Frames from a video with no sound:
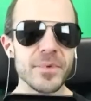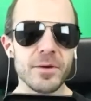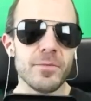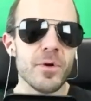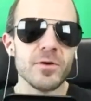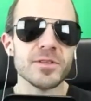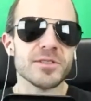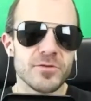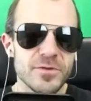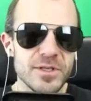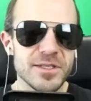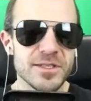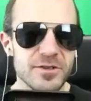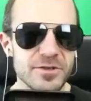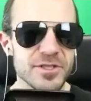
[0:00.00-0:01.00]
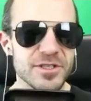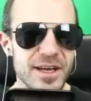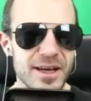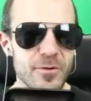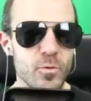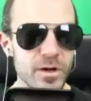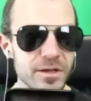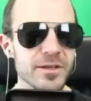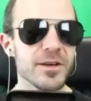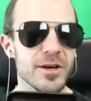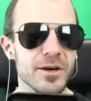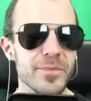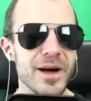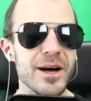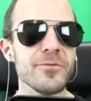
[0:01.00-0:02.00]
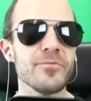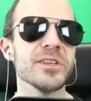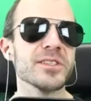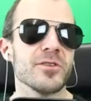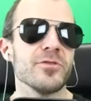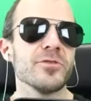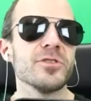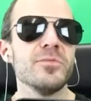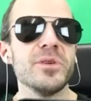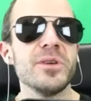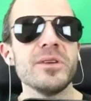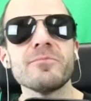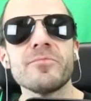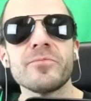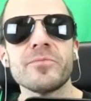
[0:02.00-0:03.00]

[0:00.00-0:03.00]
most research that will come out is going to be